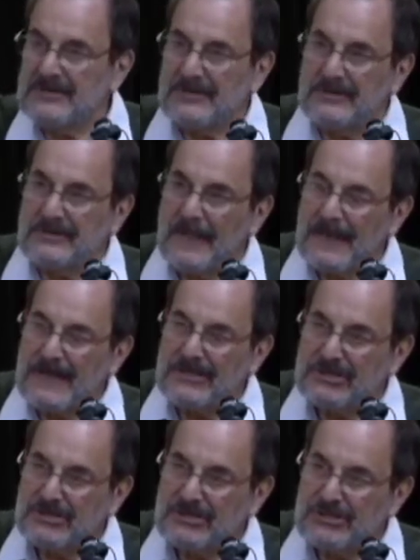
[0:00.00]
So
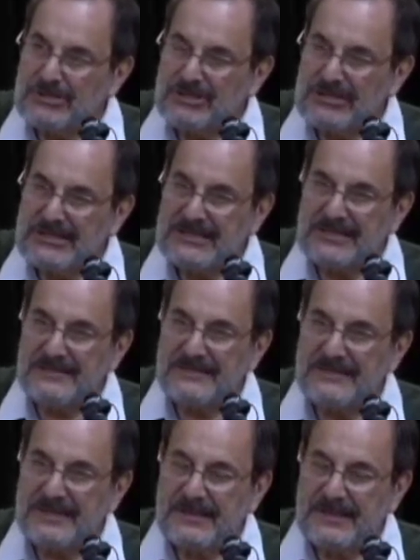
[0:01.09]
she, she
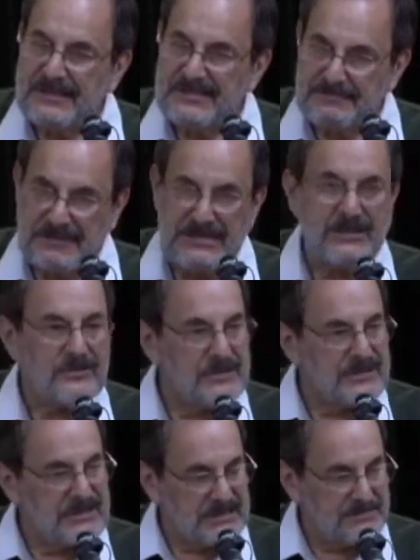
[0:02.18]
gives the speaker
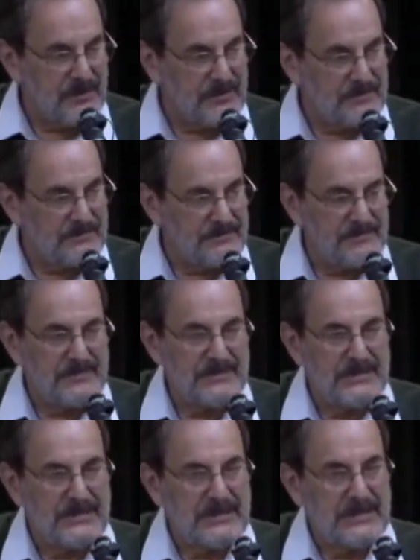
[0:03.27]
in this poem
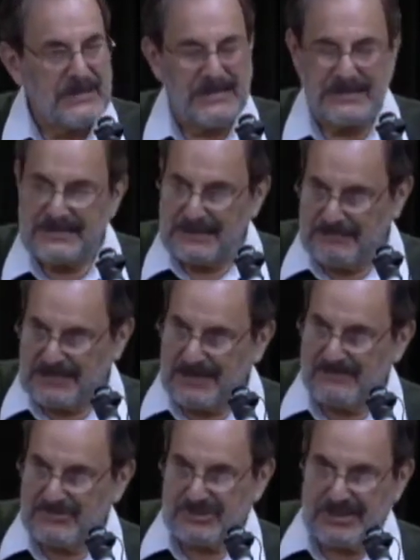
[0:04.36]
is
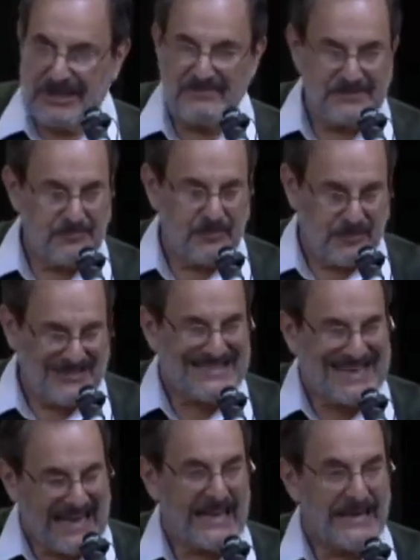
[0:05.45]
becomes James
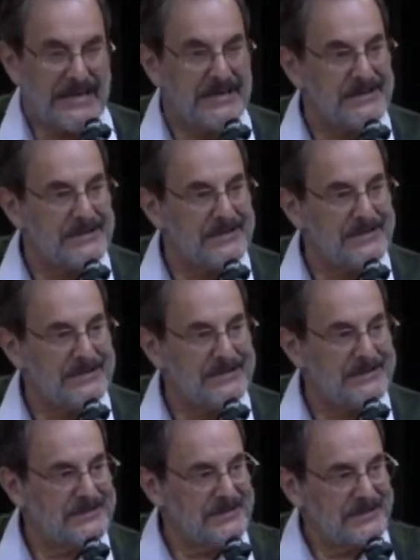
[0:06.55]
Byrd's head
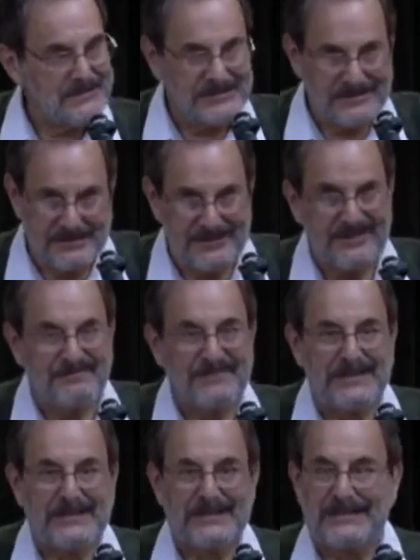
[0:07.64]
left
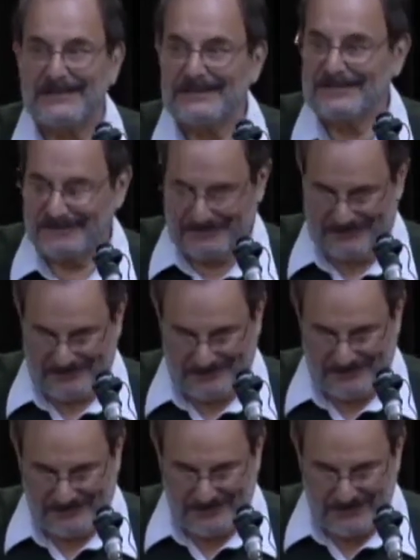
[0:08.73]
behind.
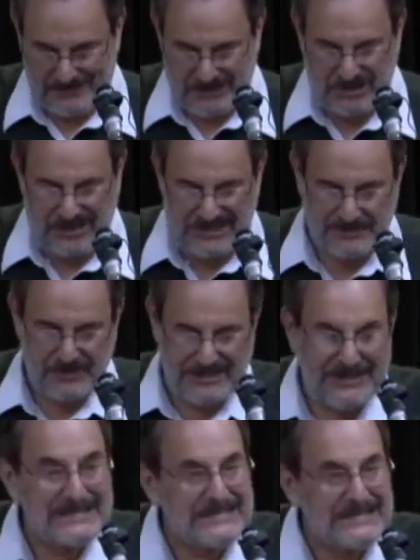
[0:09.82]
Jasper,
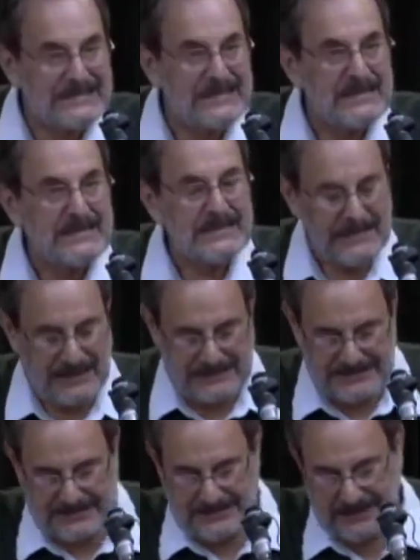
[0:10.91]
Texas,
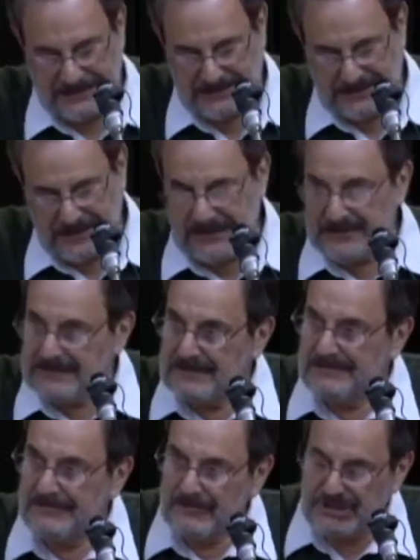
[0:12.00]
1998
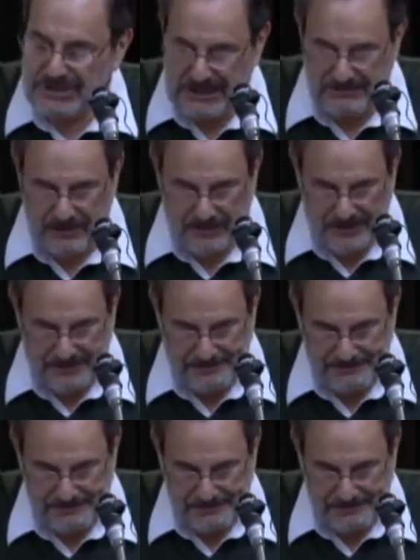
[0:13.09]
for J. Byrd.